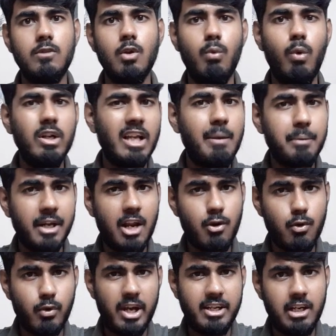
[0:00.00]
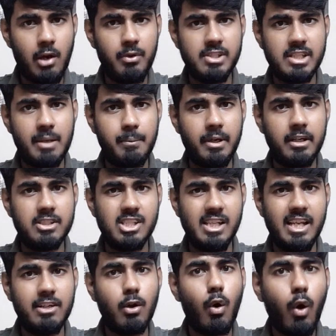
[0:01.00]
What I'm gonna do right now is I'm gonna
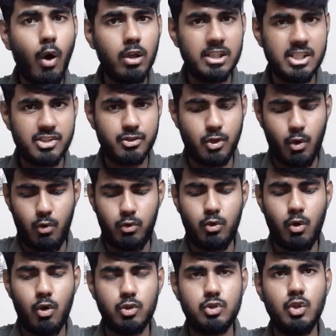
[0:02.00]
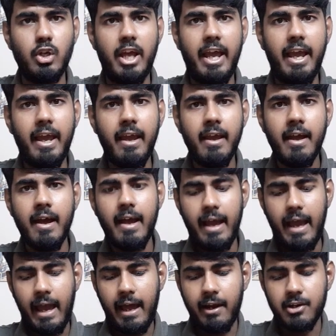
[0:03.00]
select all this code, Ctrl A,
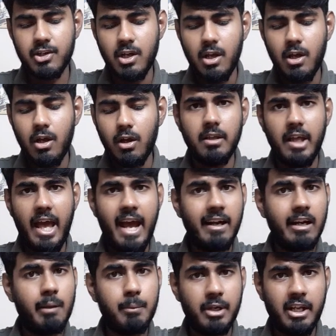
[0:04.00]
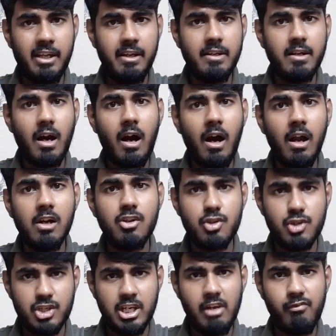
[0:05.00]
and I'm gonna hit Alt
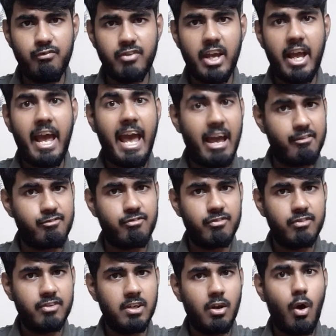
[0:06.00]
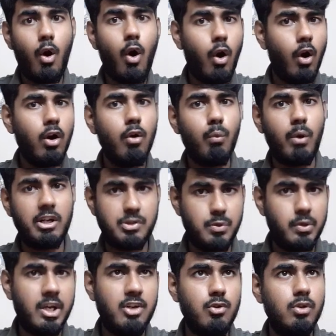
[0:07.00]
Shift F. Or what you
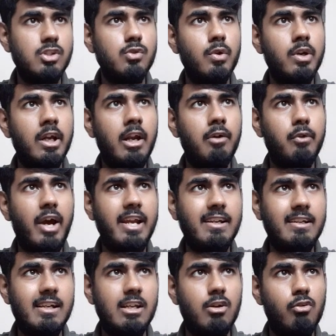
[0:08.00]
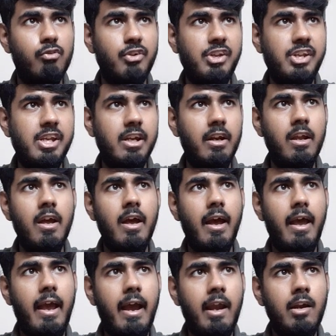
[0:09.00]
can do is you're gonna right click over here,
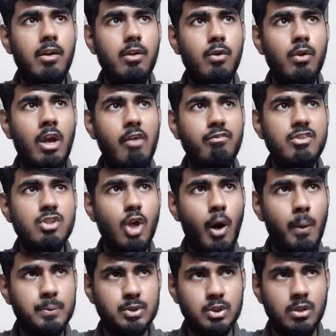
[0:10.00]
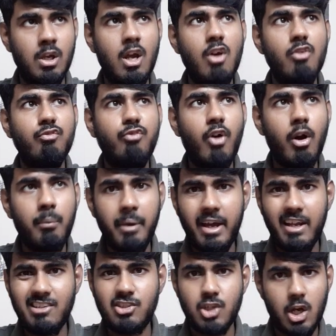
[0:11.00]
and you have this option,
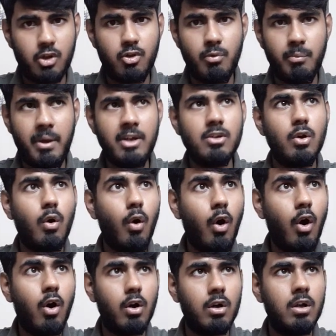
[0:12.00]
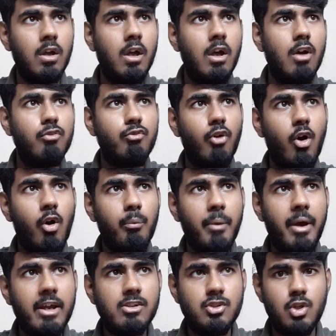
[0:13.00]
format document or
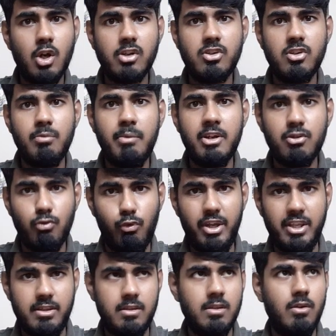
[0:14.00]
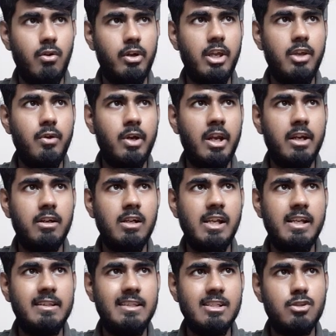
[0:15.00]
format document with. Okay, you're gonna
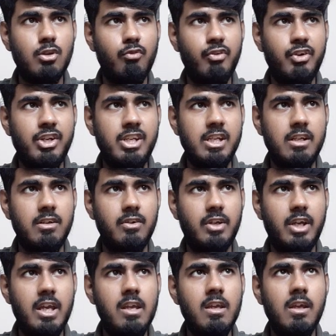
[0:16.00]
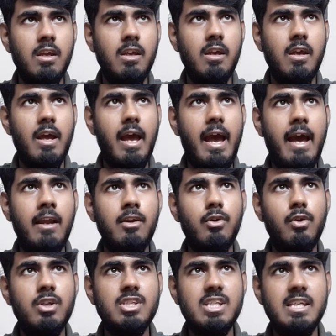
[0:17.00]
click this over here. Okay, and you
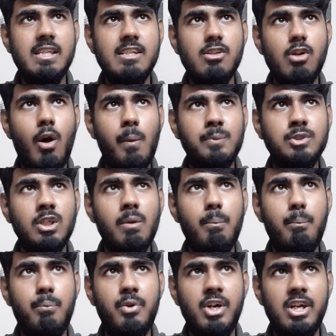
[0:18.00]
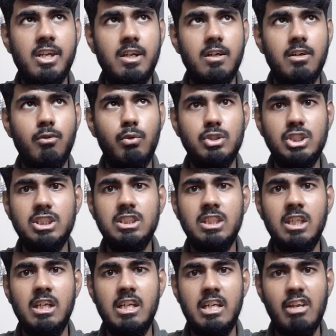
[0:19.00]
can see this option Prettier, which is
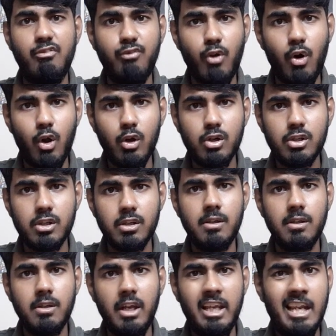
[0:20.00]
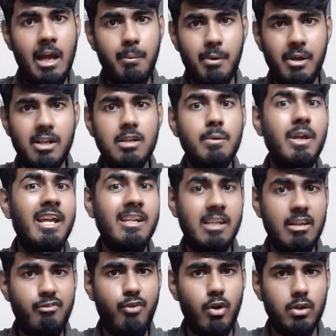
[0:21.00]
default, enabled in
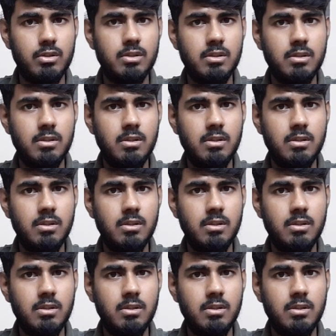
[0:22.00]
default.